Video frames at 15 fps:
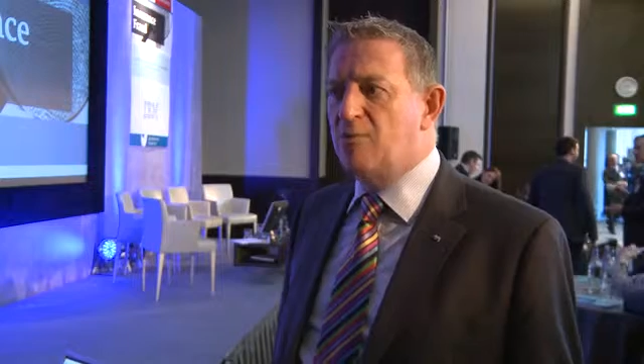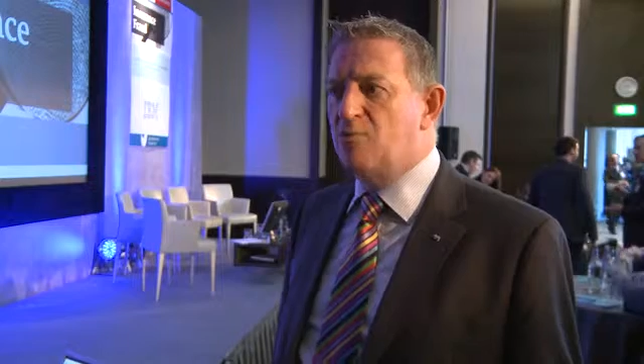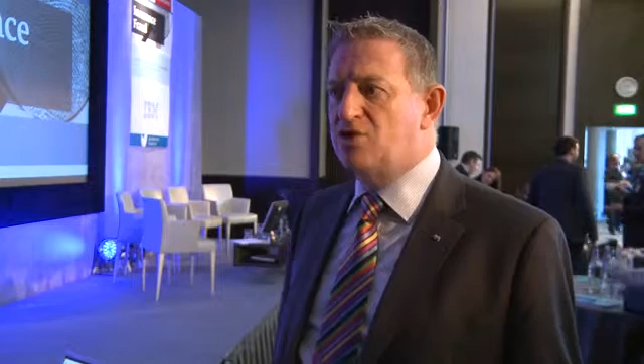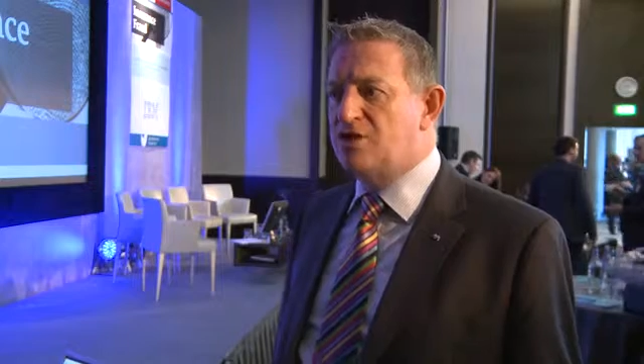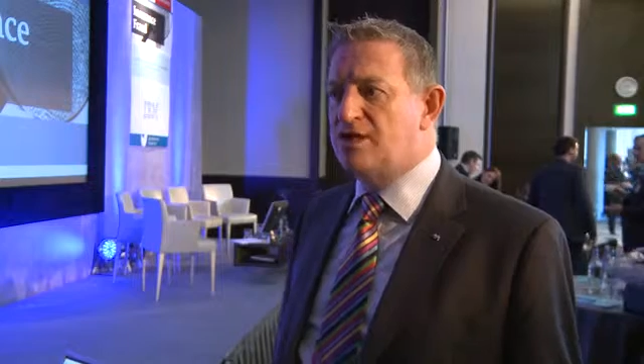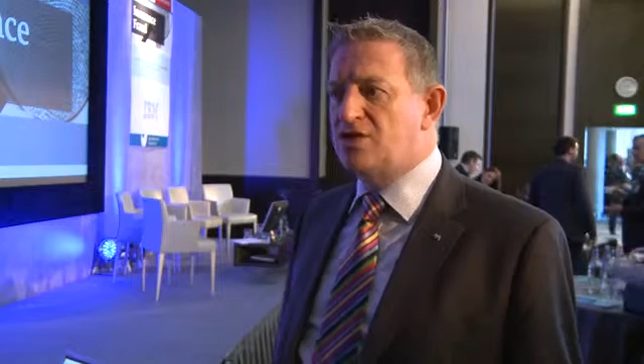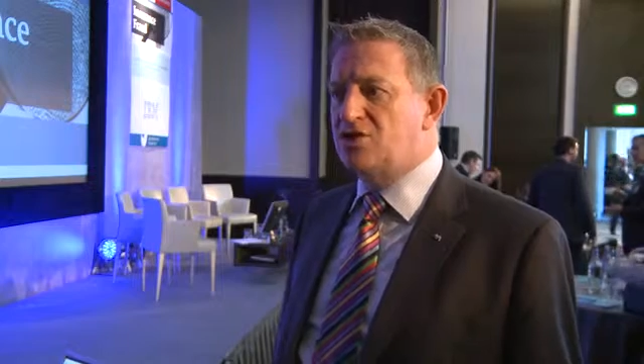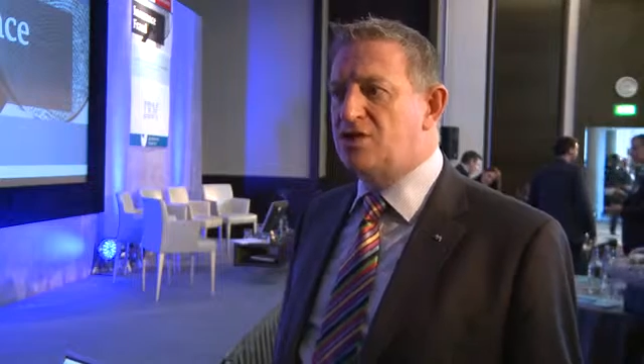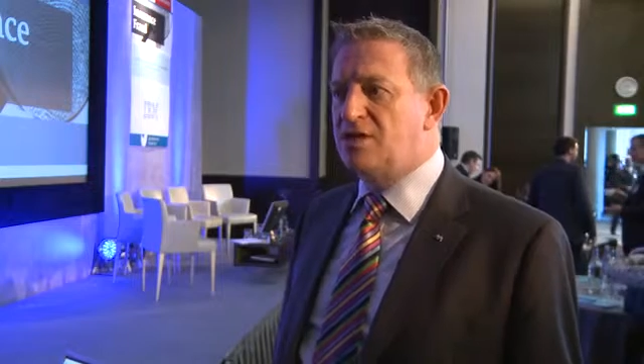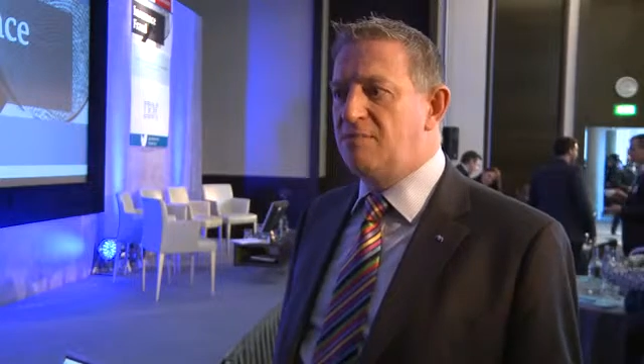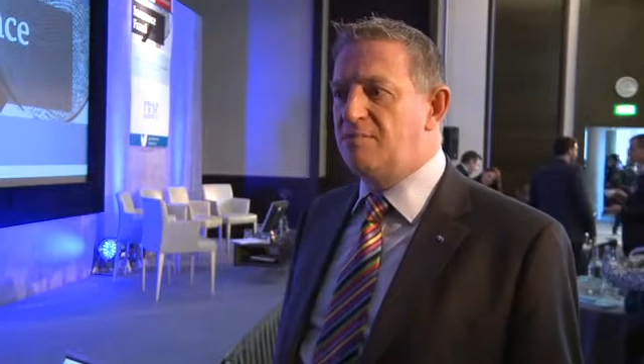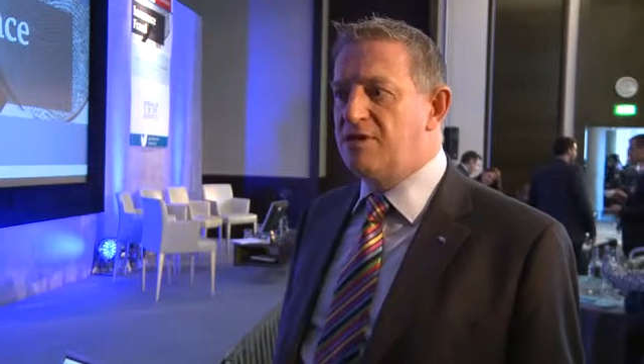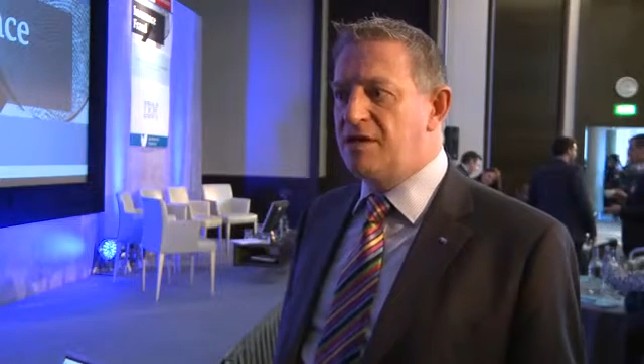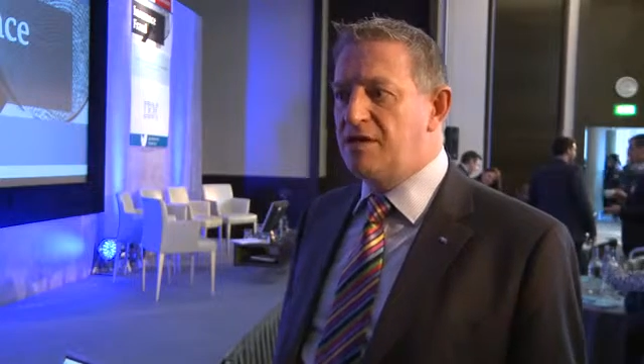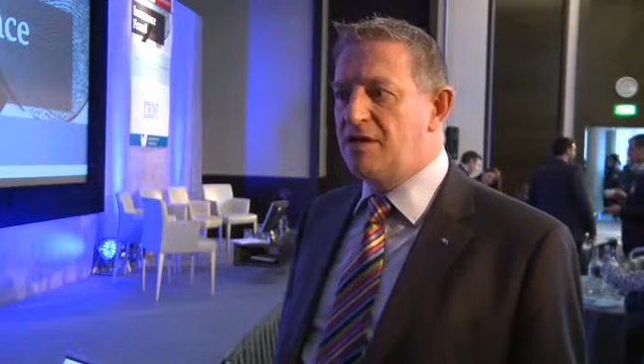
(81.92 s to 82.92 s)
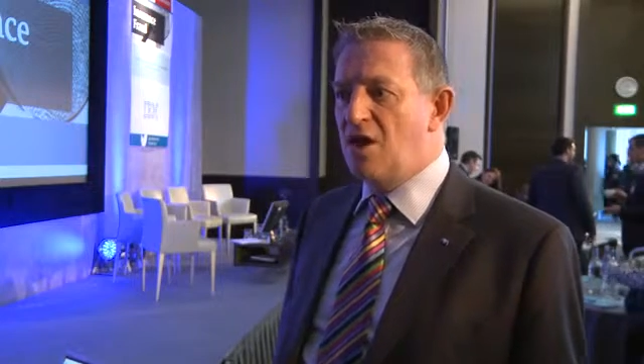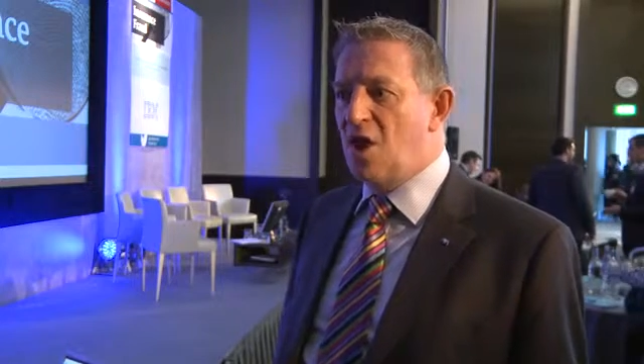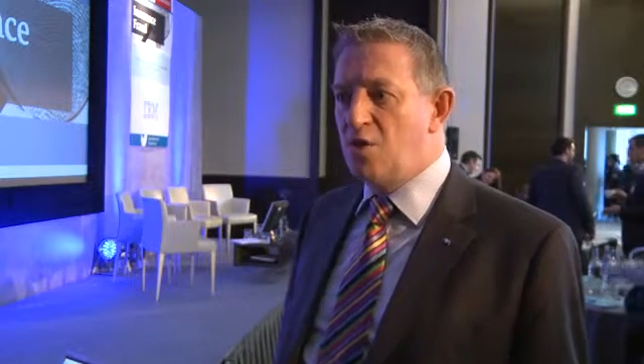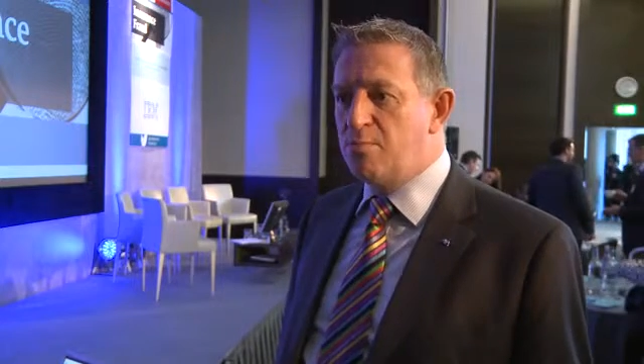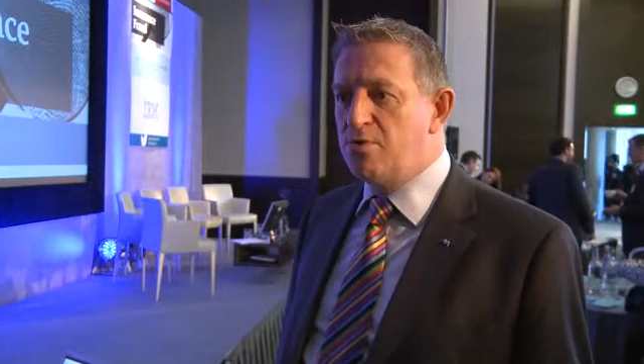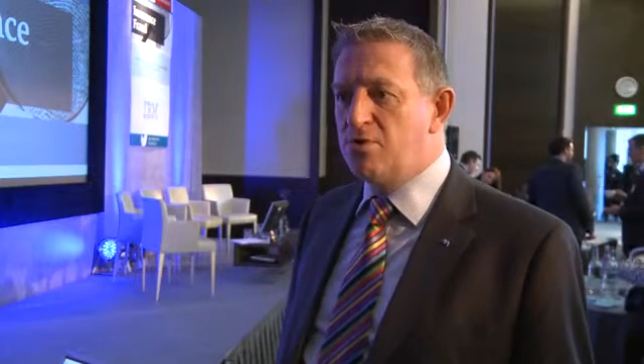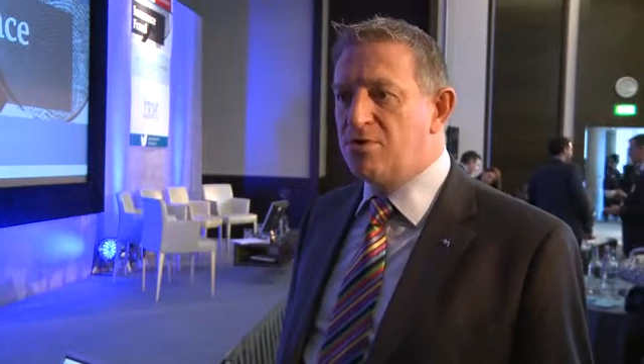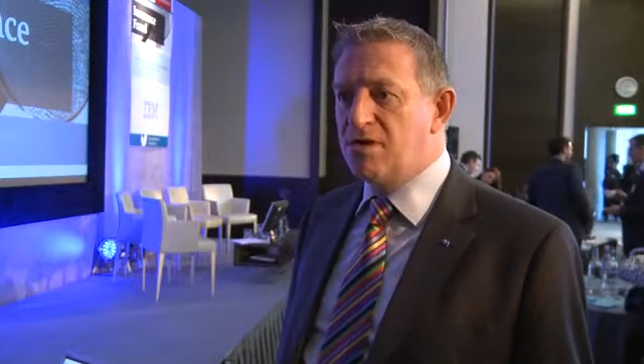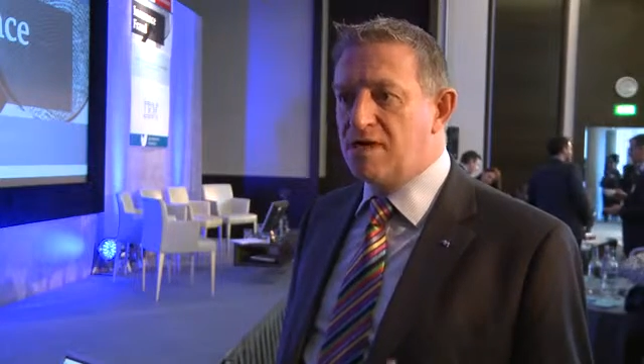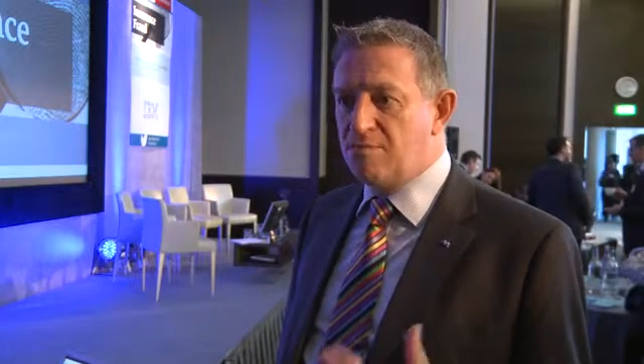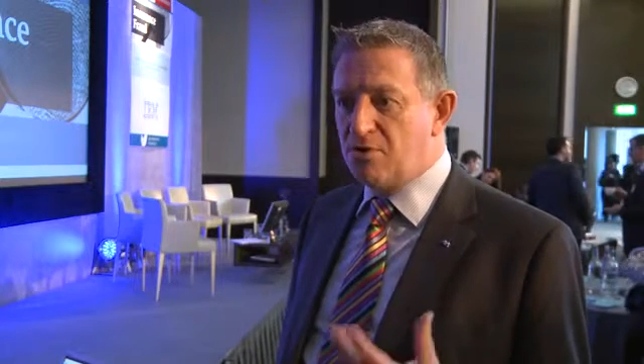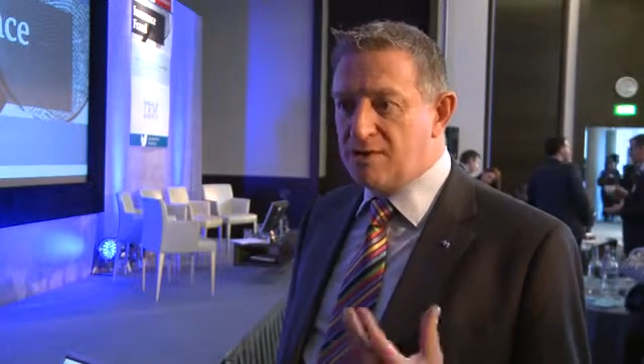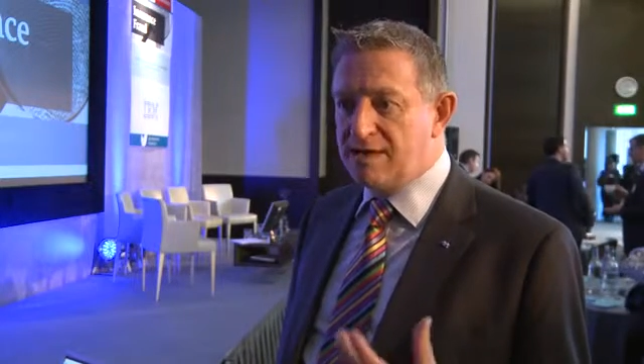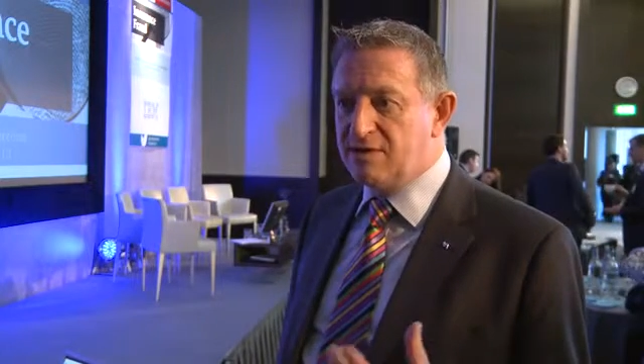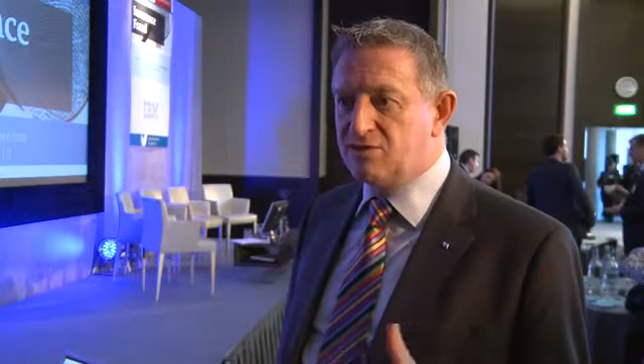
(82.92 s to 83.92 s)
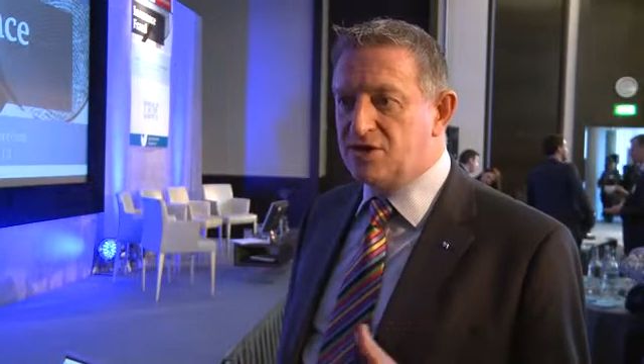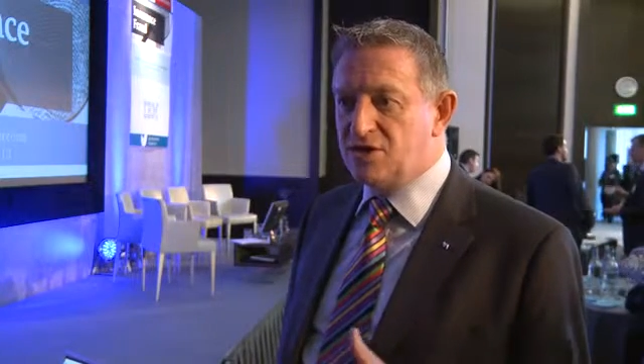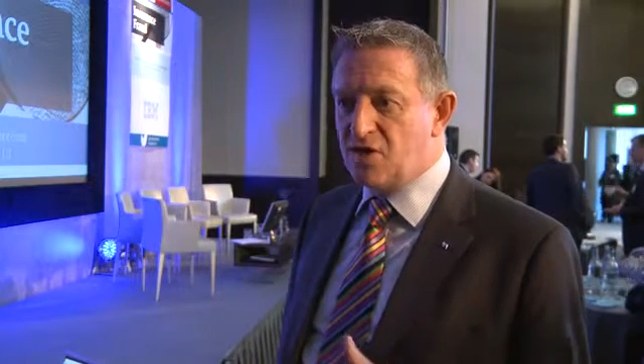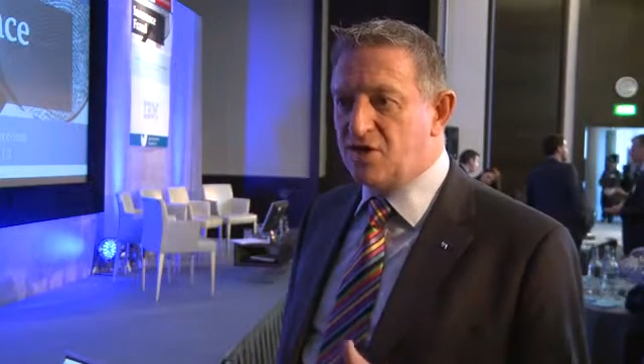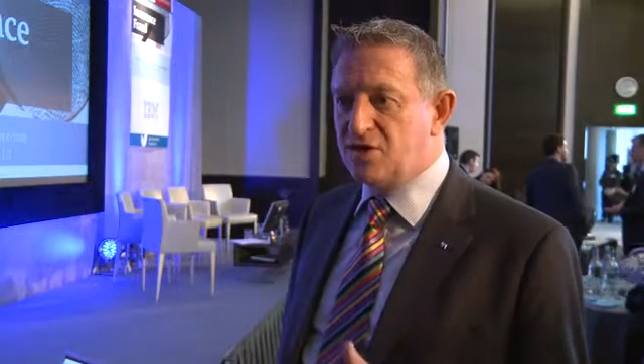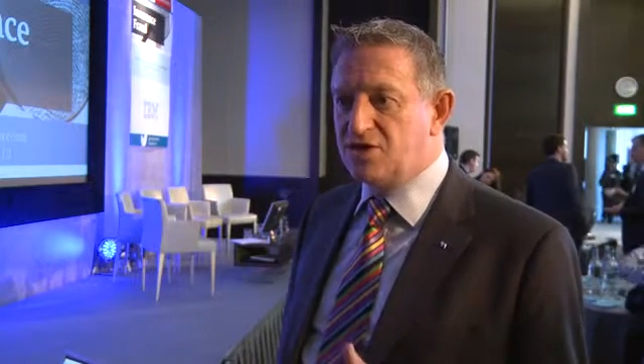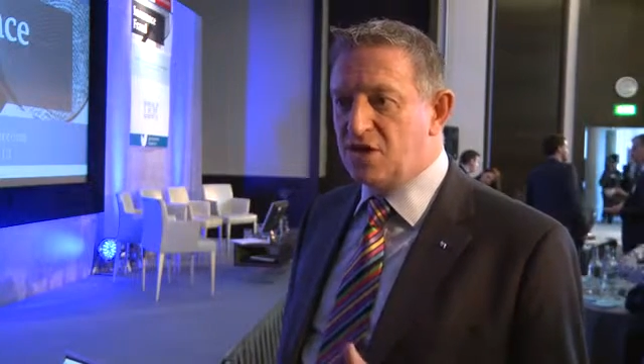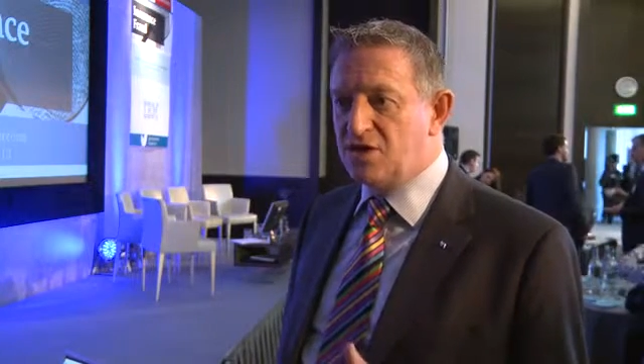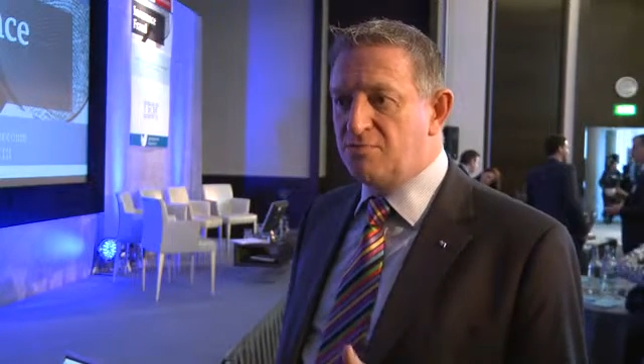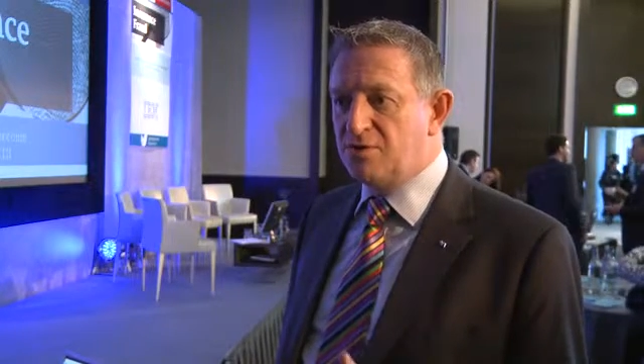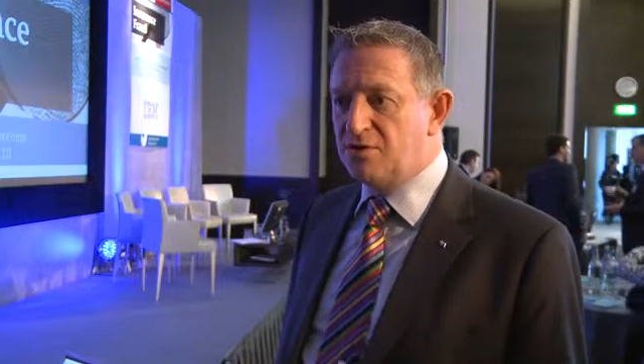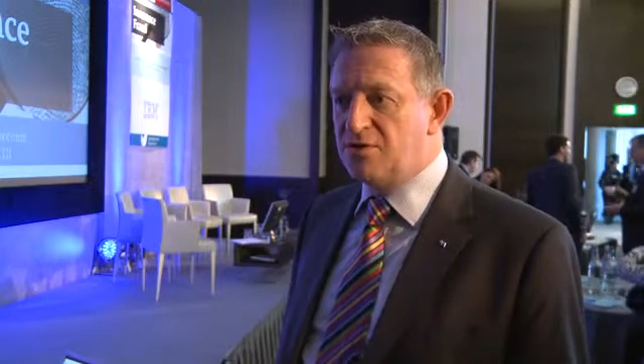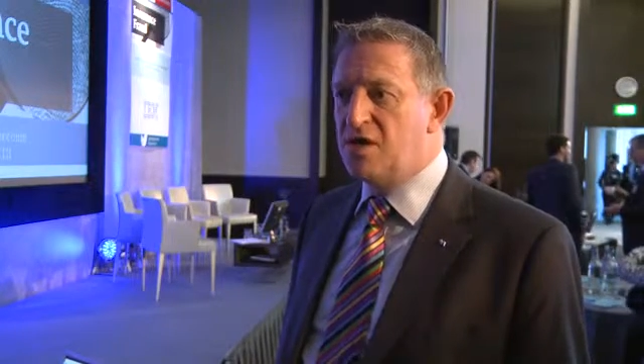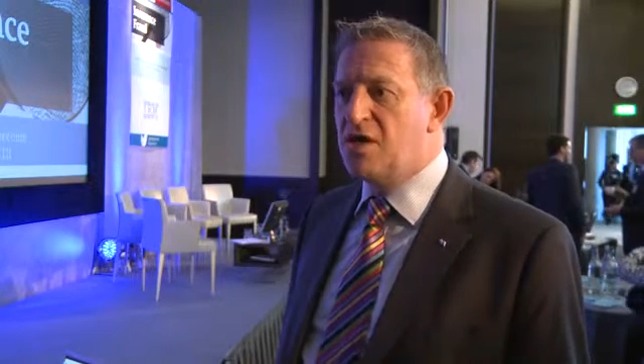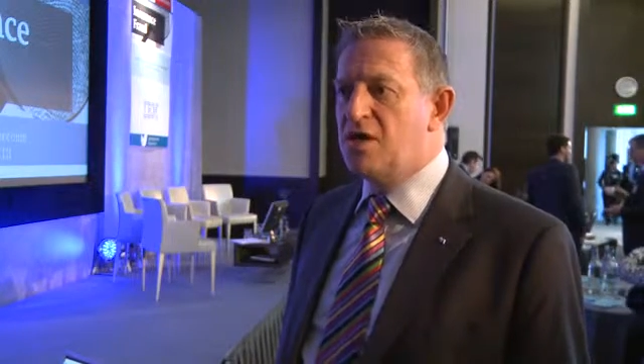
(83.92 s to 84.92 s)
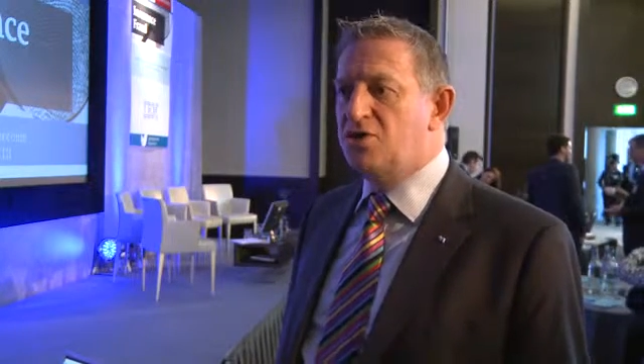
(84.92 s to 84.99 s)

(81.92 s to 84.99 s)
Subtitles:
and we should actually be open, keep our ears and eyes open